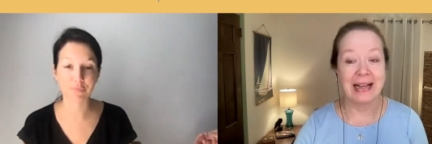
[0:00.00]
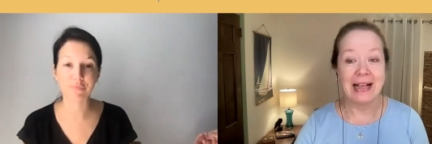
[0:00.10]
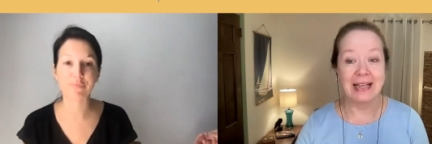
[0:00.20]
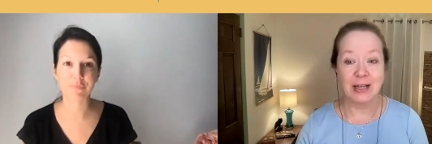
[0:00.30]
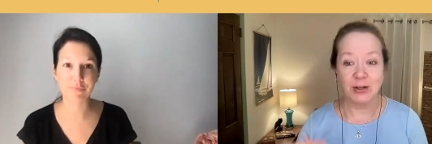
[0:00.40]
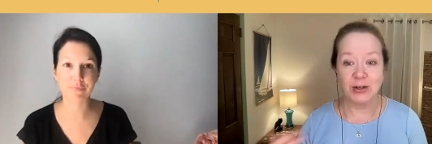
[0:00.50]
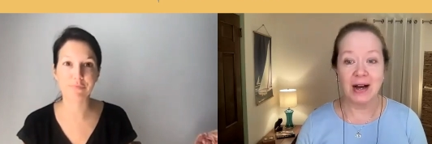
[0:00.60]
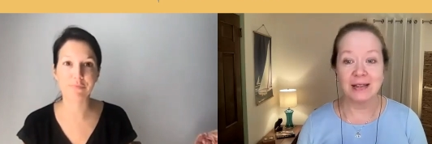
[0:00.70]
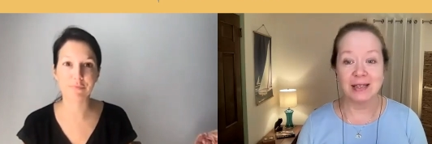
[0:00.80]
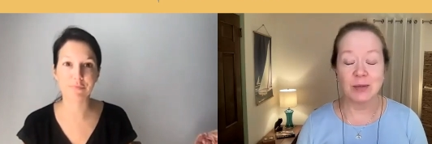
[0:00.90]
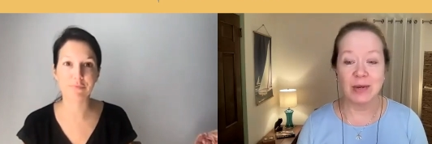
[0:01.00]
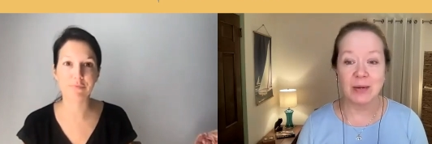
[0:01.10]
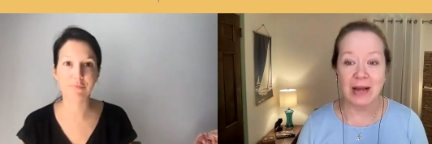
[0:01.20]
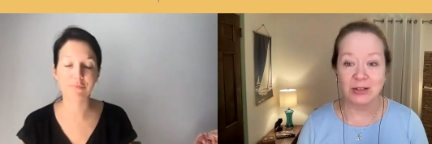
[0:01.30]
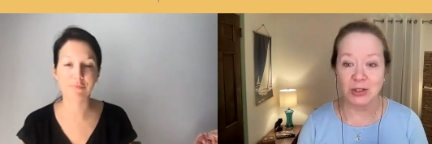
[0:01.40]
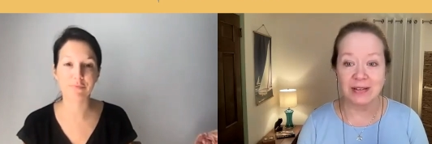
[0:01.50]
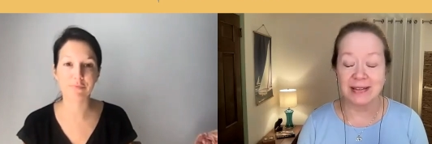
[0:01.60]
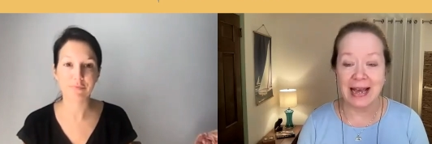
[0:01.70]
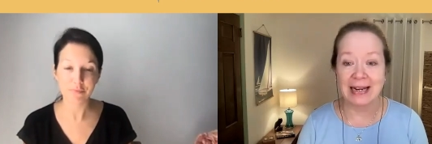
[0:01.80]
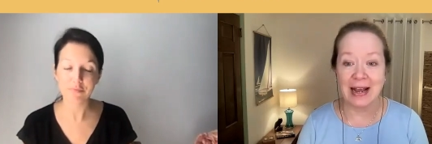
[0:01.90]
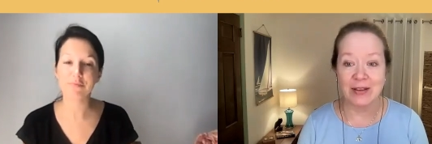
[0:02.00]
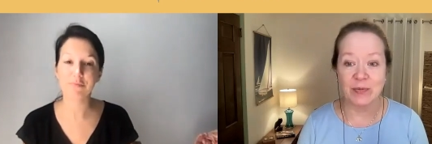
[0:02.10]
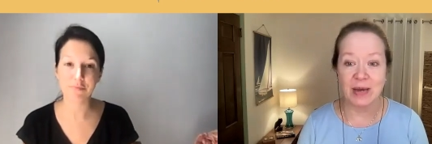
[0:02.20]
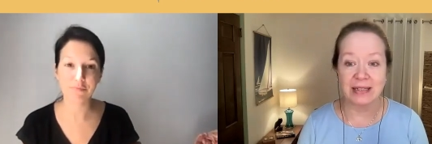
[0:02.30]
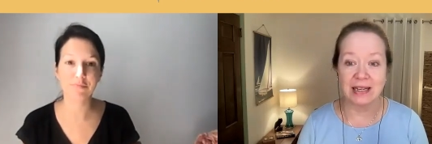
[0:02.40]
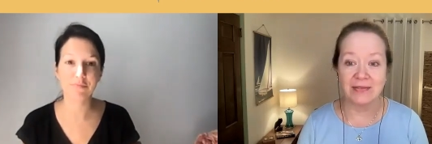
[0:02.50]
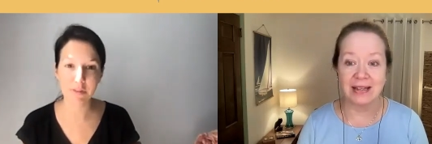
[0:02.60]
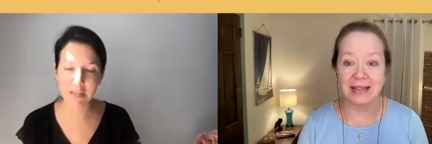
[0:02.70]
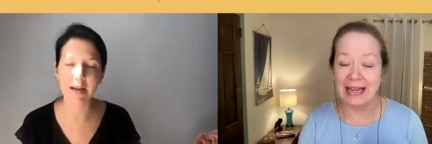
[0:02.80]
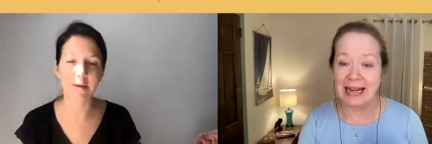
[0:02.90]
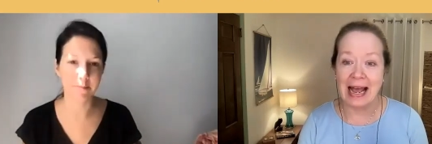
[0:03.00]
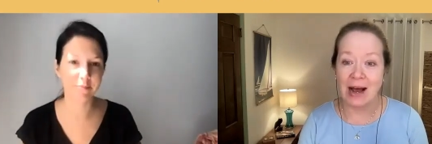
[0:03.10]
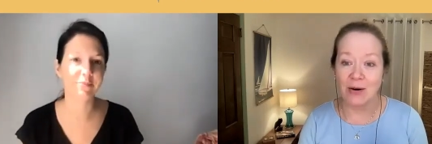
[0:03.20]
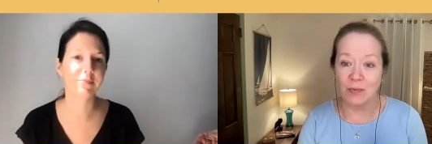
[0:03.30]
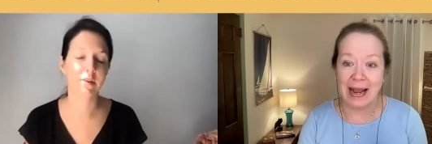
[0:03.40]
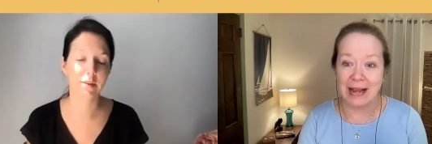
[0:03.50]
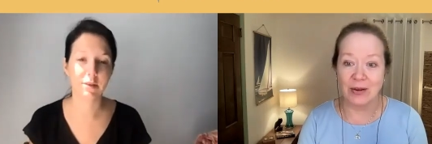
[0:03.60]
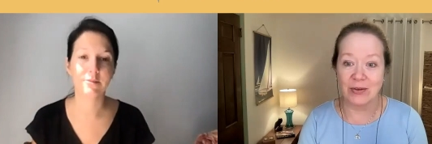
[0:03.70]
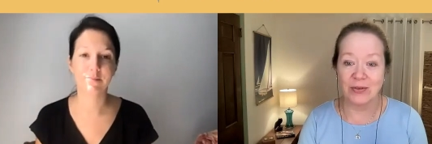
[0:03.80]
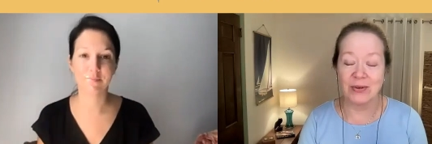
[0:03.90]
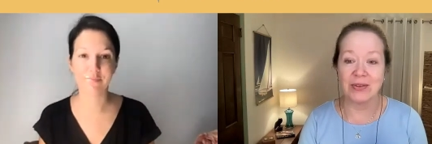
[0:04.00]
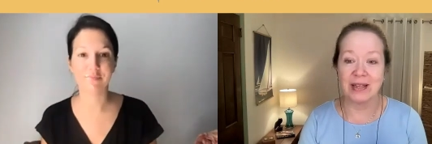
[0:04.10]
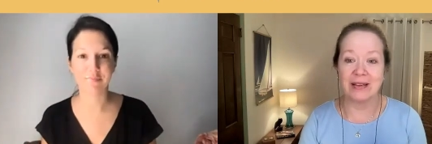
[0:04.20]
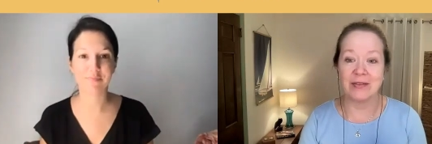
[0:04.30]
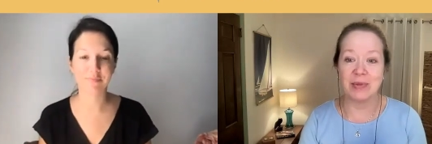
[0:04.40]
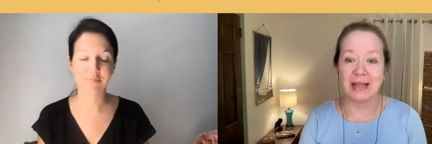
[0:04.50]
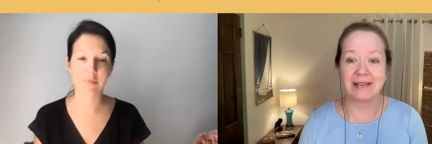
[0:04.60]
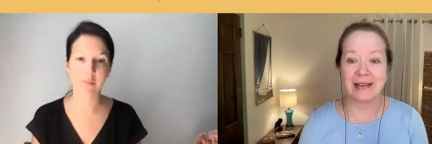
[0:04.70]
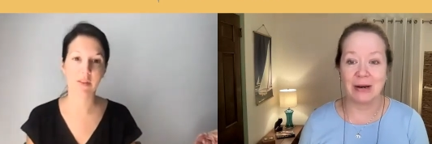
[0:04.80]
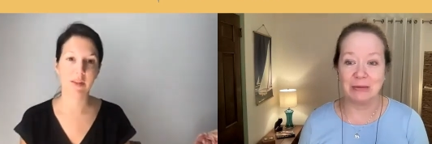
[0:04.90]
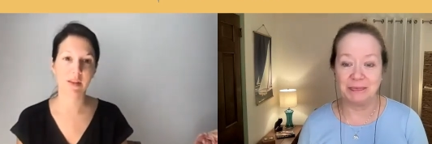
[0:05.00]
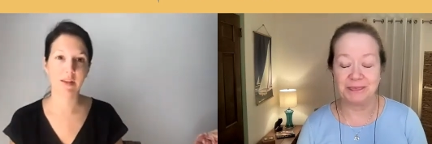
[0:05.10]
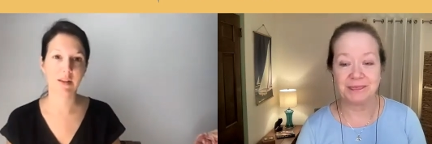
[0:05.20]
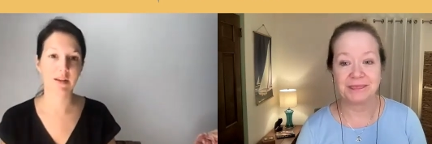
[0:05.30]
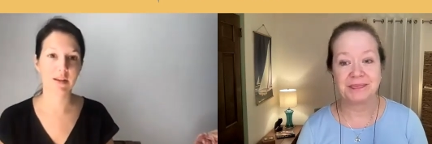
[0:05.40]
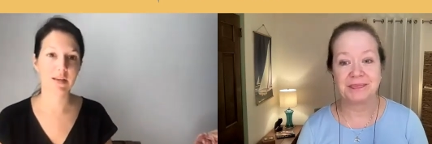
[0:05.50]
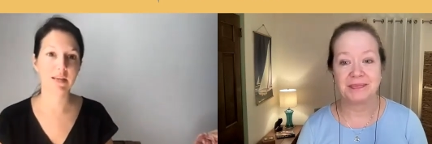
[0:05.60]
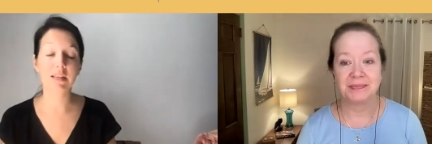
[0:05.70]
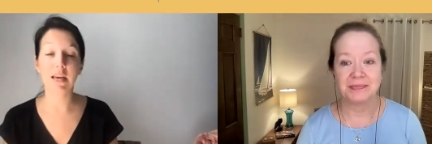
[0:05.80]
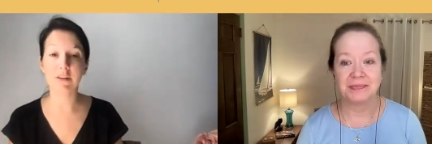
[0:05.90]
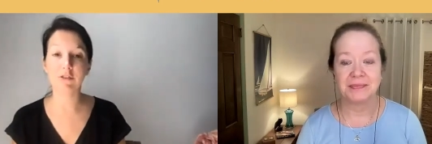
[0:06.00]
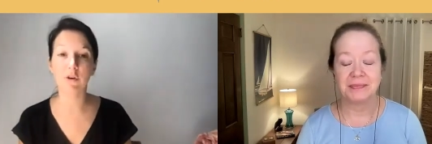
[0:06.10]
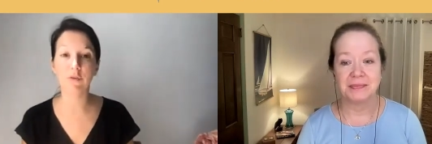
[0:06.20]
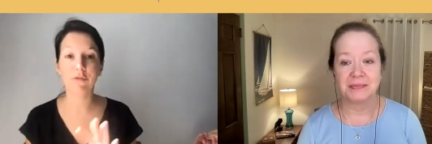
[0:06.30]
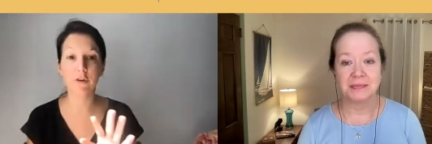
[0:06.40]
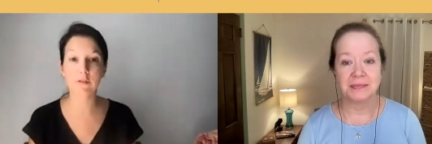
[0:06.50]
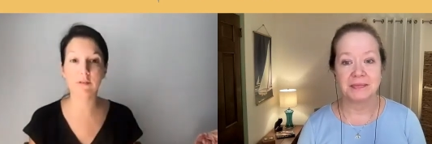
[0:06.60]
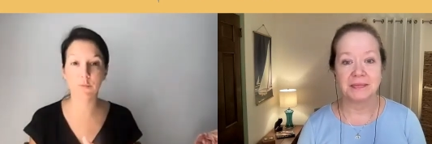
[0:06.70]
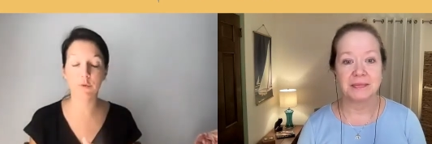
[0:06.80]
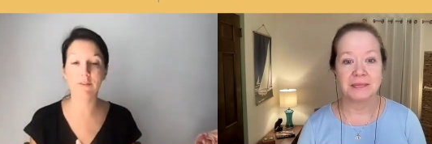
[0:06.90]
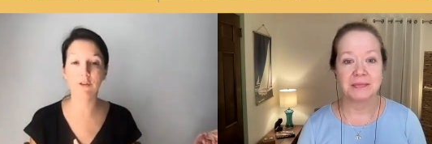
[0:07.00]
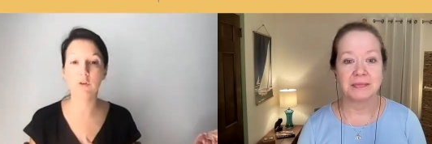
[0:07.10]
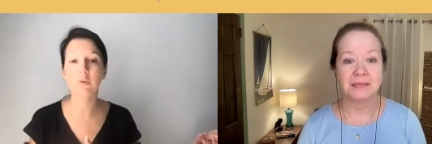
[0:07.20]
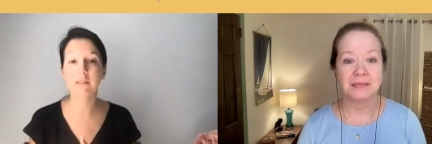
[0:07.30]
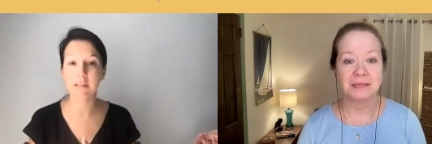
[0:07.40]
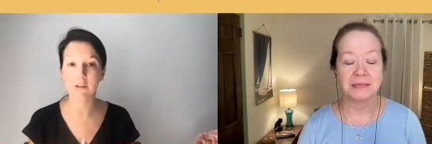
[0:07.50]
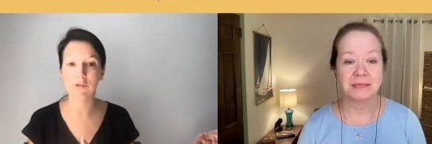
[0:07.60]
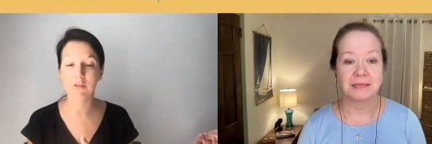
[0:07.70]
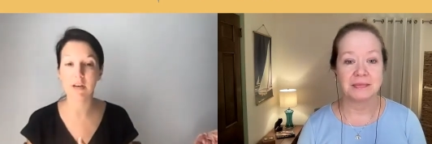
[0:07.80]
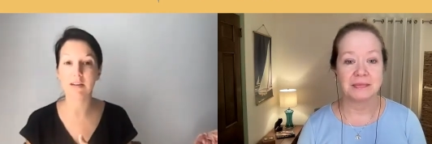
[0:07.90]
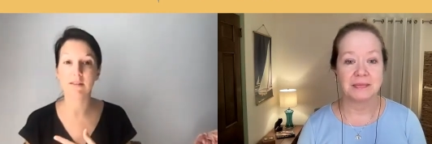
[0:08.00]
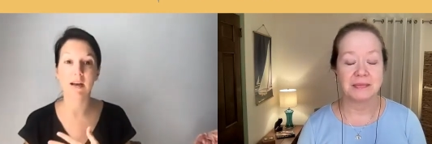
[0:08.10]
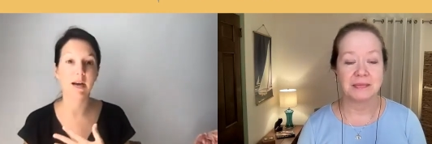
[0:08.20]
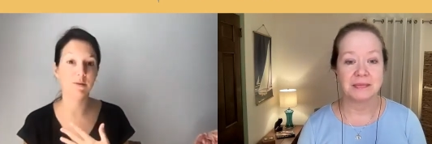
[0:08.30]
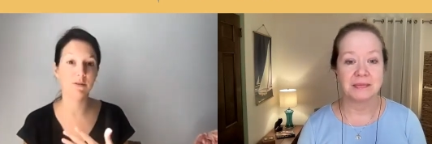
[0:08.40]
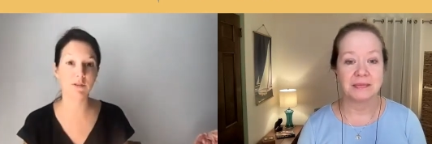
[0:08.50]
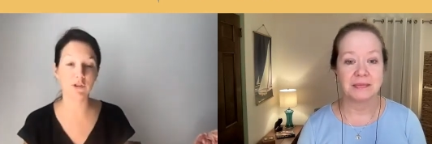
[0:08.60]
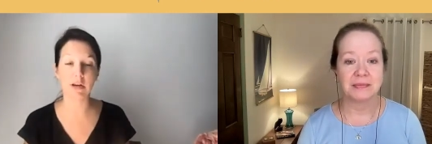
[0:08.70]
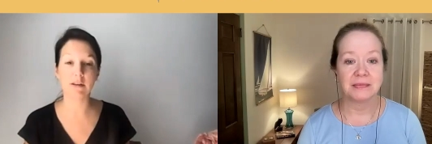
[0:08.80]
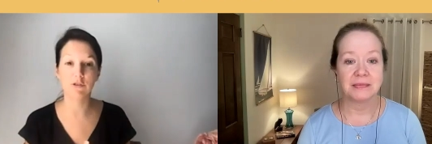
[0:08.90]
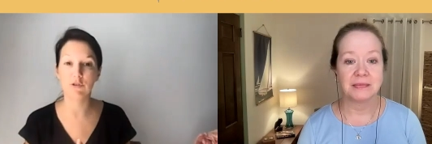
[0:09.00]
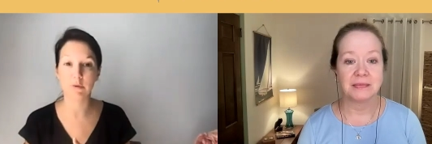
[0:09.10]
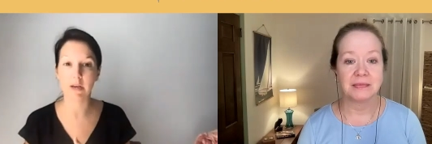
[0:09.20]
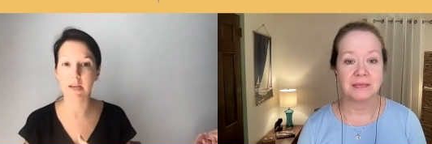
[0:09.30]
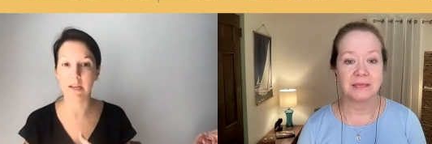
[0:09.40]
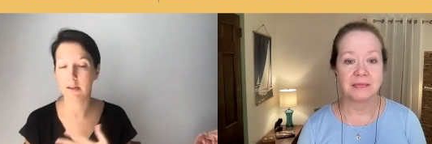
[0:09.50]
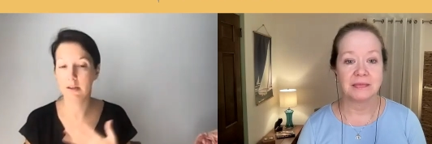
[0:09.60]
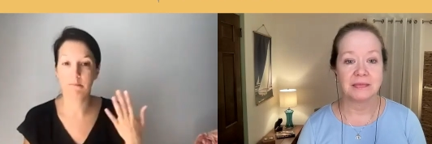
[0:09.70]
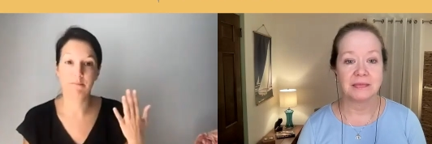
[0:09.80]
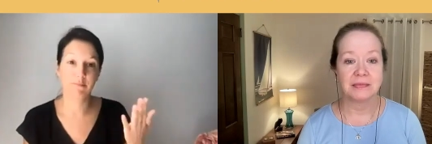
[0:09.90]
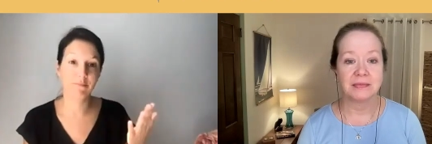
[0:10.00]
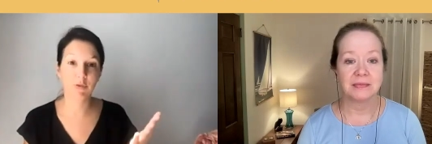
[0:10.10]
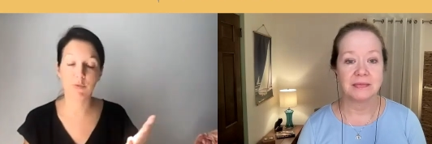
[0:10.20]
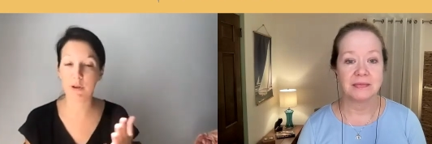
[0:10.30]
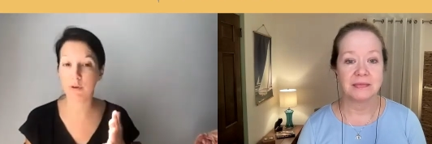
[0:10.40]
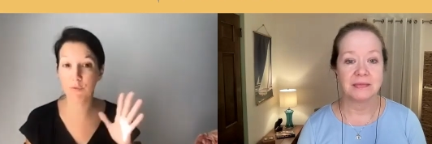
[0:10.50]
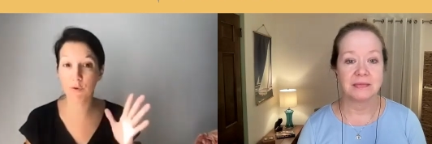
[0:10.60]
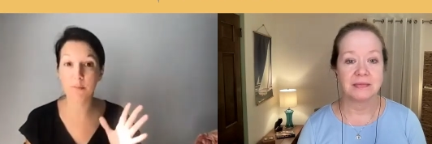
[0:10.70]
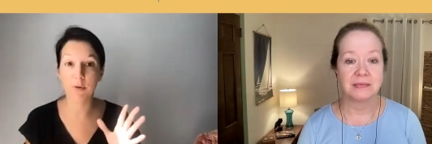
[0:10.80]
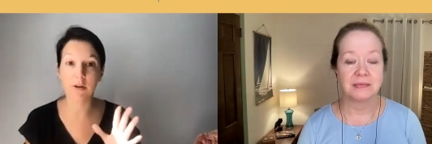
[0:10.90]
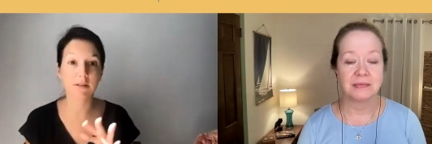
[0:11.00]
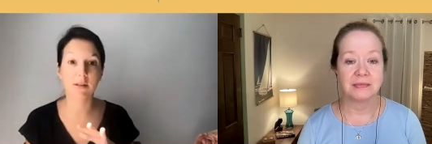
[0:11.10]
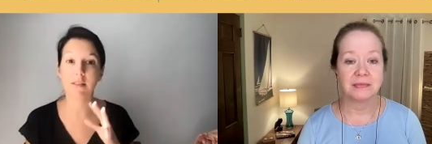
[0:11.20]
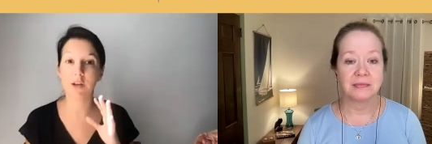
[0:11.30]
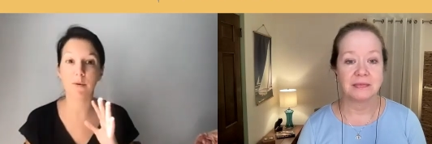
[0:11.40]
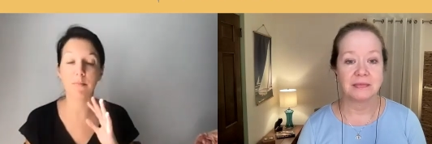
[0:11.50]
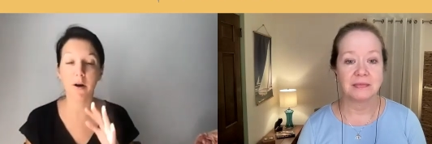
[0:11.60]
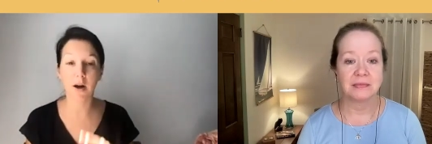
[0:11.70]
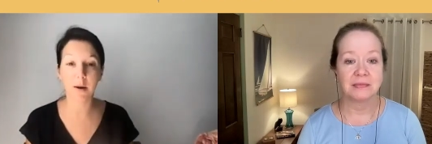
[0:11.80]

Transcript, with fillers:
Speaker 1: on. Can you talk a little bit about just that aspect of it? Yeah. Like how weighing those two things plays out?
Speaker 2: Yeah. So, first, if you're doing this exercise, I would suggest you get three or four books that are